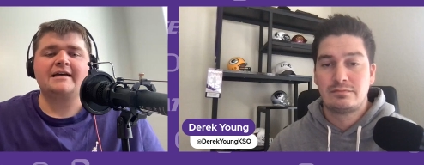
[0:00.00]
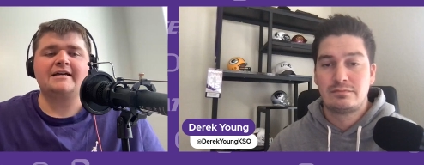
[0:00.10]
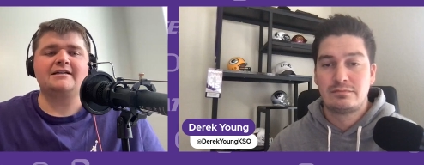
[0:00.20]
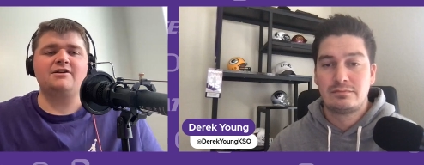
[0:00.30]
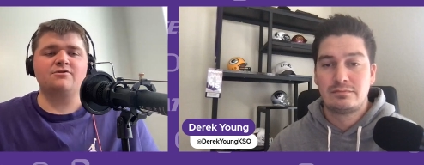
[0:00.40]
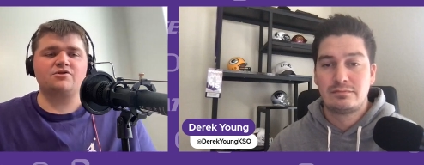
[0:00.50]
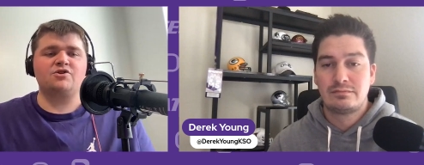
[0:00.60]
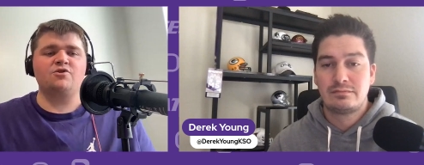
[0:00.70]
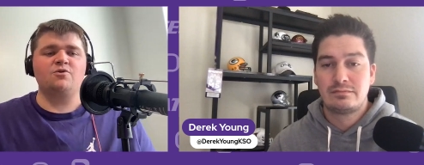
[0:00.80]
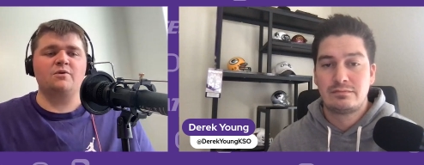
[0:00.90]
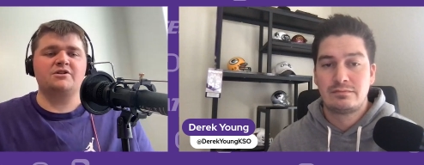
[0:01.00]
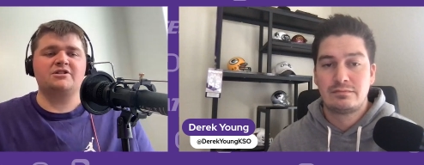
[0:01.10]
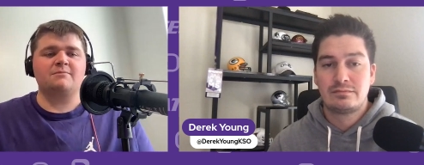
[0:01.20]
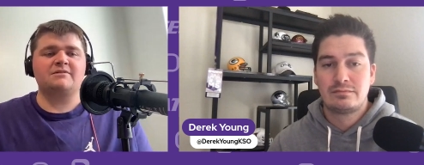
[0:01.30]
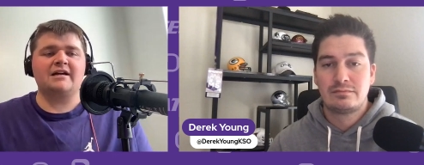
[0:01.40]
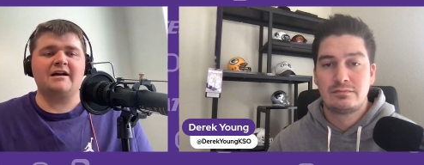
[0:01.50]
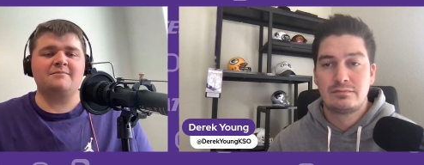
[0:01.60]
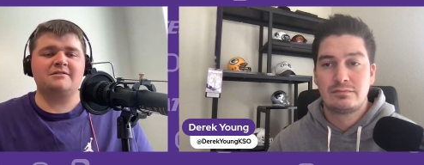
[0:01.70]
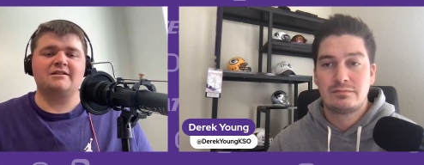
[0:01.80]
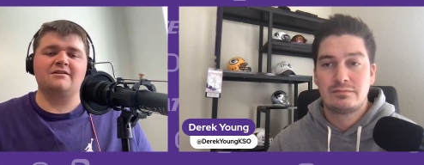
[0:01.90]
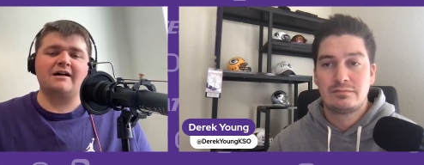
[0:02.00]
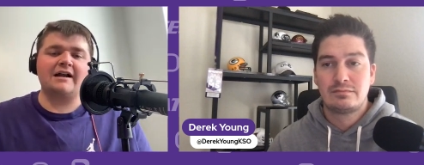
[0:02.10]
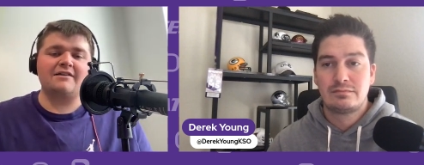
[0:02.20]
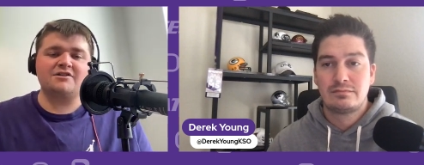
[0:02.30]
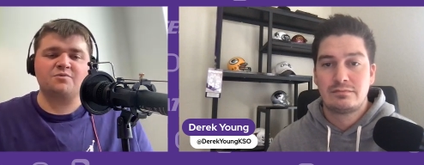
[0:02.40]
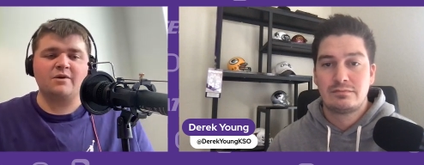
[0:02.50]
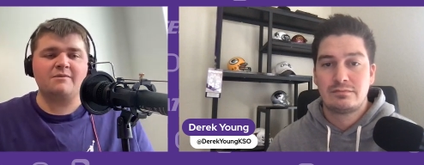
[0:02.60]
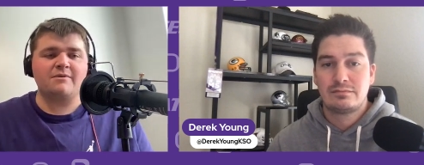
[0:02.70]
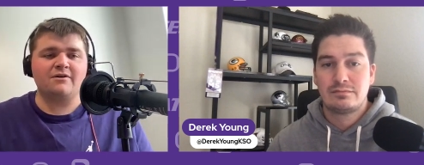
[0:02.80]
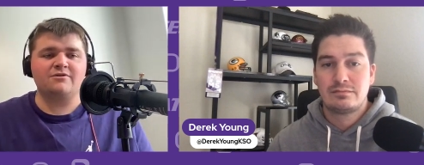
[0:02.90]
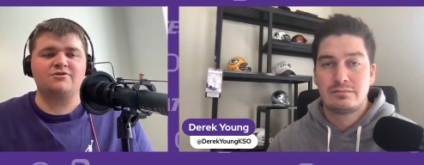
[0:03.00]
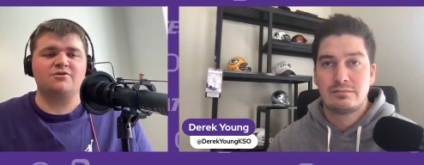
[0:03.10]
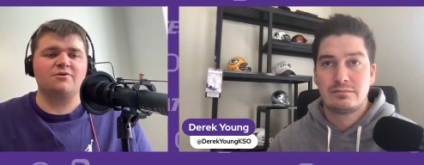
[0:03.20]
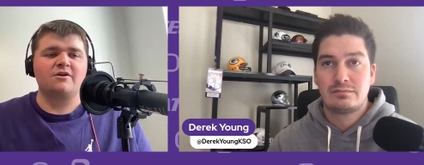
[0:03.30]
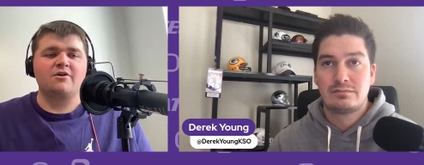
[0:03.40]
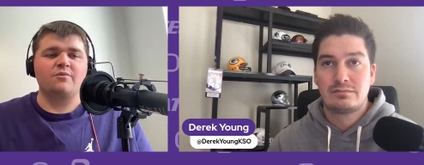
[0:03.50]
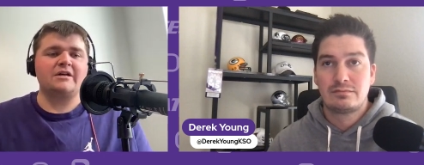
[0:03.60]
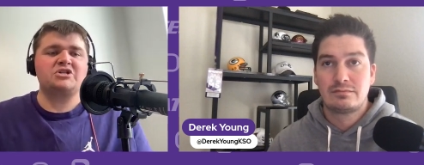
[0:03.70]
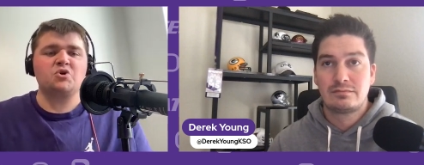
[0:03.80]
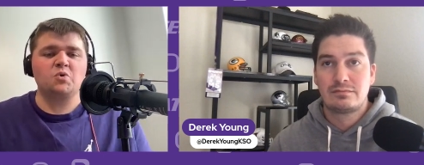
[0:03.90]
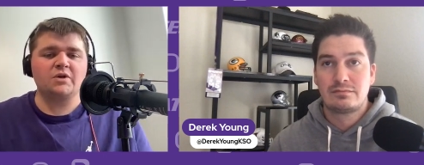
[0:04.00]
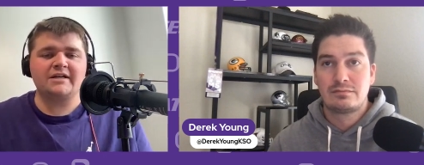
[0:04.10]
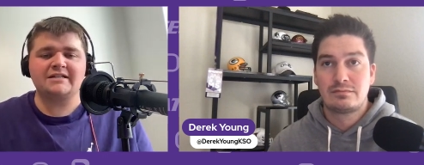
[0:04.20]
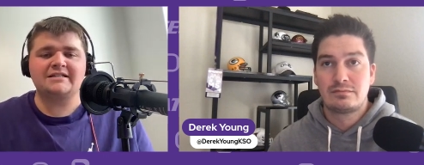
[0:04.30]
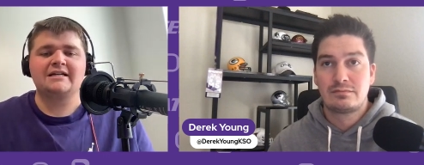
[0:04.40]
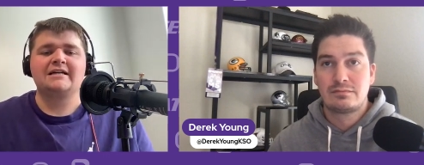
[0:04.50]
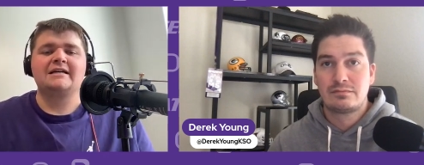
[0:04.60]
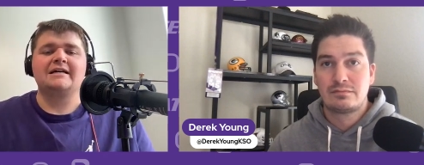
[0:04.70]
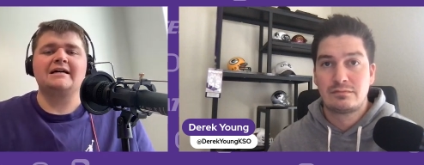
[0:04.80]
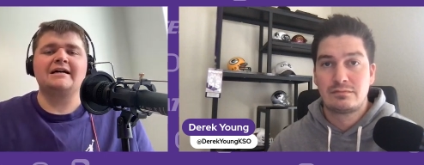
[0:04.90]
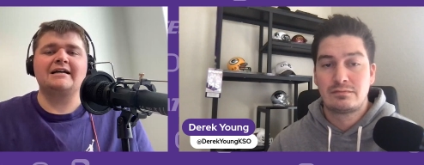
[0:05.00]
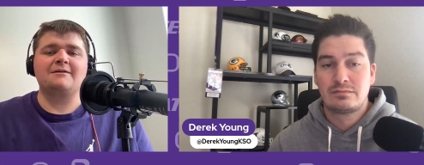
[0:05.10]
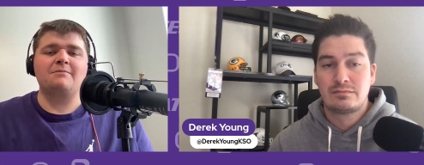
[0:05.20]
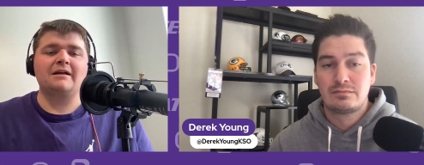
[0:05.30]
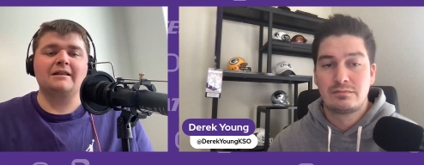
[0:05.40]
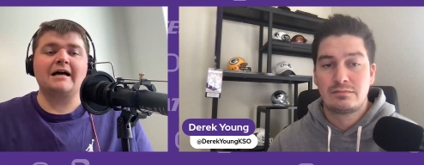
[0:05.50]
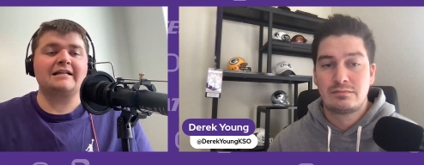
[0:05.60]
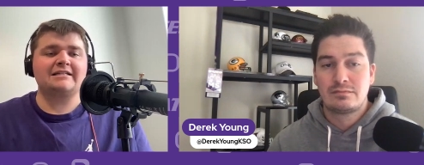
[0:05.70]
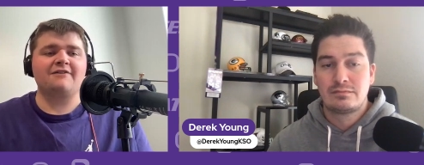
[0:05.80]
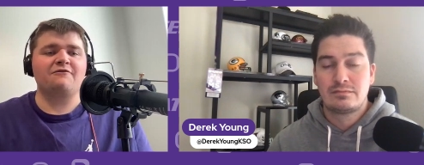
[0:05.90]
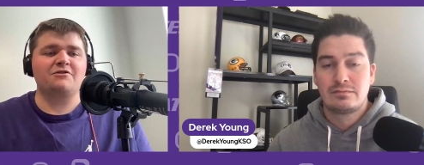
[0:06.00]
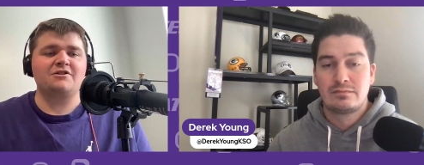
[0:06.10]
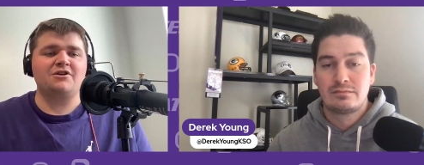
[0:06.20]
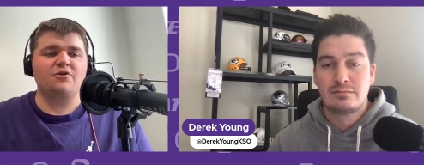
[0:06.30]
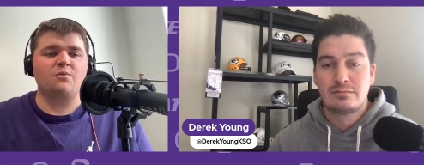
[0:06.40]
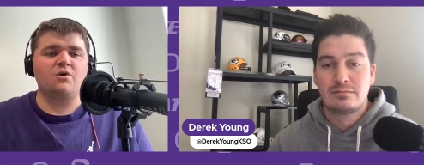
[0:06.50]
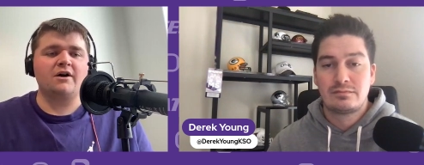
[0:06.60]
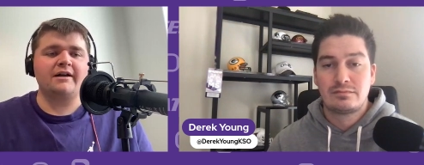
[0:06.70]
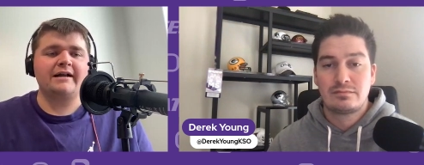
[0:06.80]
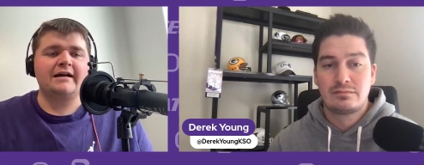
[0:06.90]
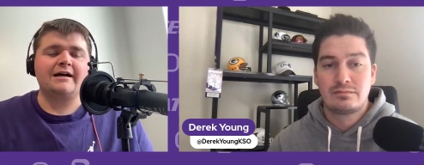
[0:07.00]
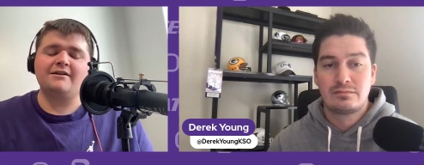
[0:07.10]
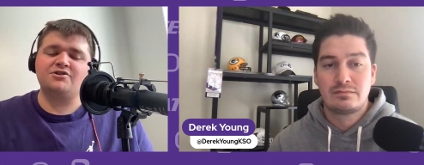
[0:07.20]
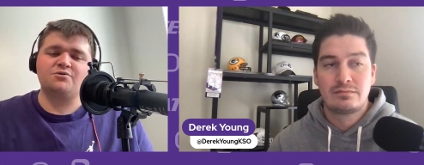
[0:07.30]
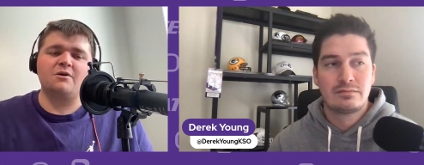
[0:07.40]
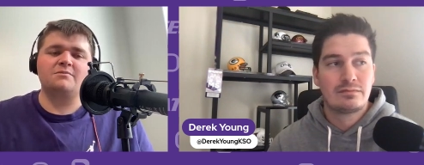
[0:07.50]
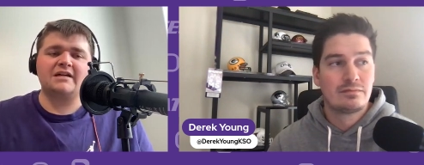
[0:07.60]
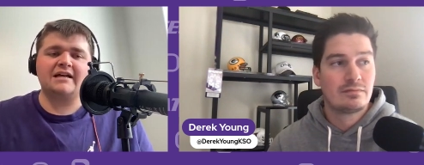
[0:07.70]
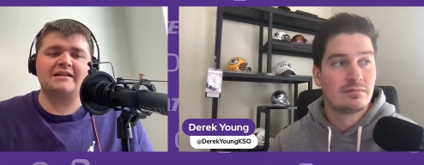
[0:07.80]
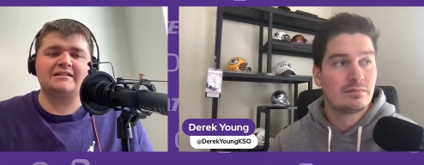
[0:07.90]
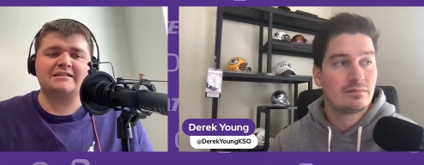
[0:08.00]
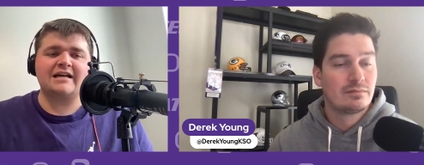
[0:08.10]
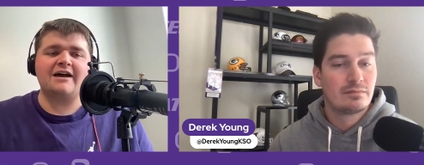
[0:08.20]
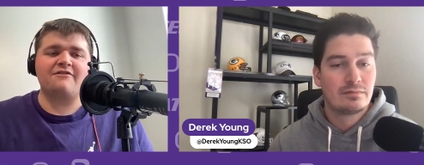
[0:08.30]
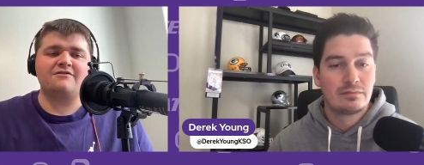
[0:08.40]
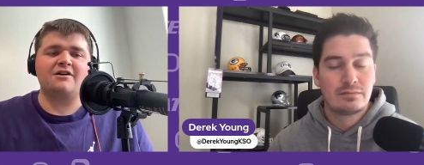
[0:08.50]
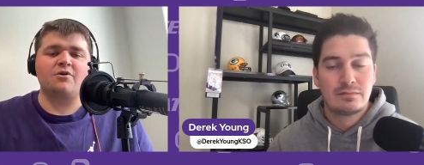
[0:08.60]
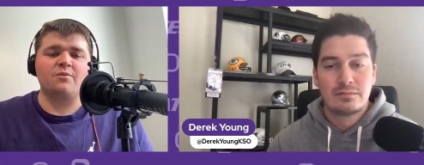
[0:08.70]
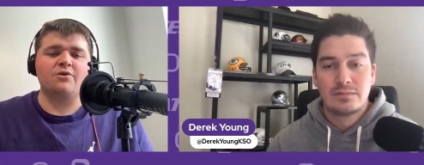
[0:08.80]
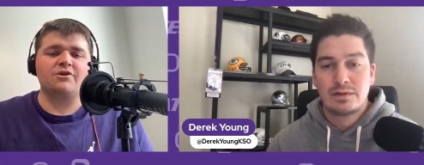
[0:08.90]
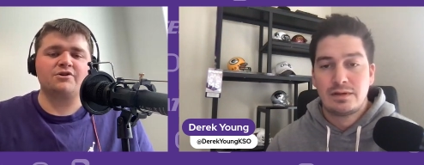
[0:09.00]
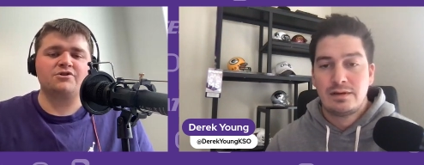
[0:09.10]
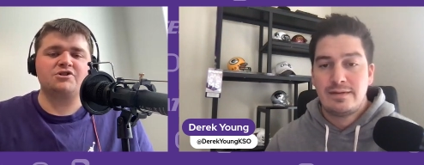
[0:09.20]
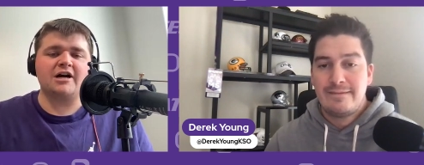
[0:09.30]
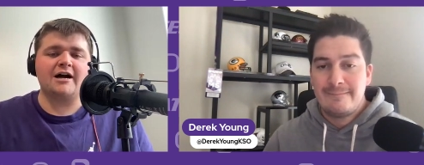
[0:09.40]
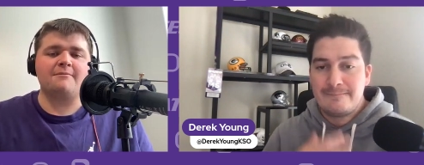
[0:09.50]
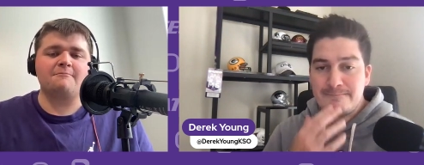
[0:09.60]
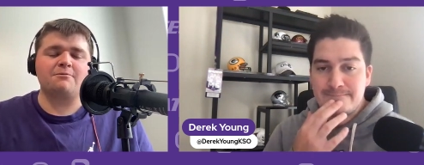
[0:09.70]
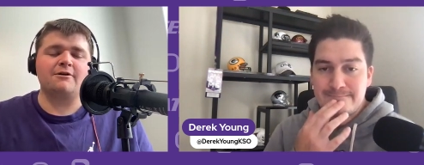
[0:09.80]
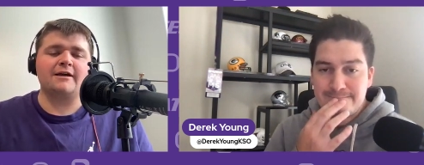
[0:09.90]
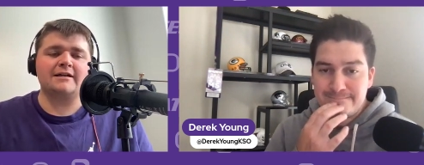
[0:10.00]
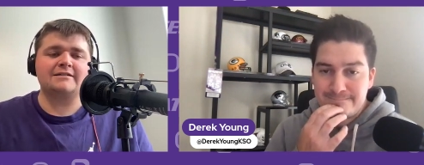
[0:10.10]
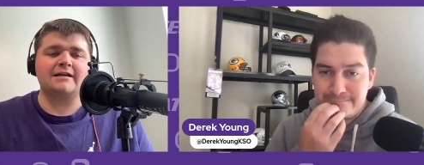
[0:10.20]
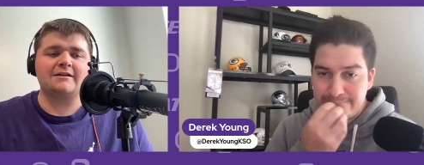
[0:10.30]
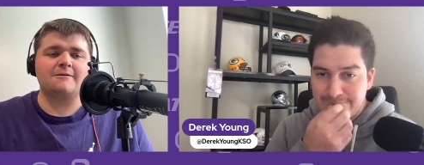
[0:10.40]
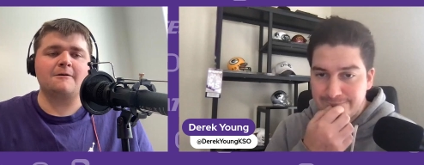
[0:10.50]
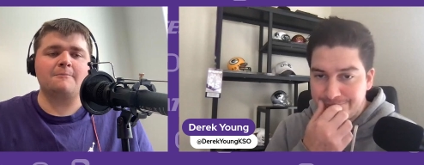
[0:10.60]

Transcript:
Speaker 1: in year two, which sometimes in a lot of these rebuilds or retoolings uh, can be a lot tougher than year one. I think Jerome Tang and his staff have done a really good job and put K State in a, a,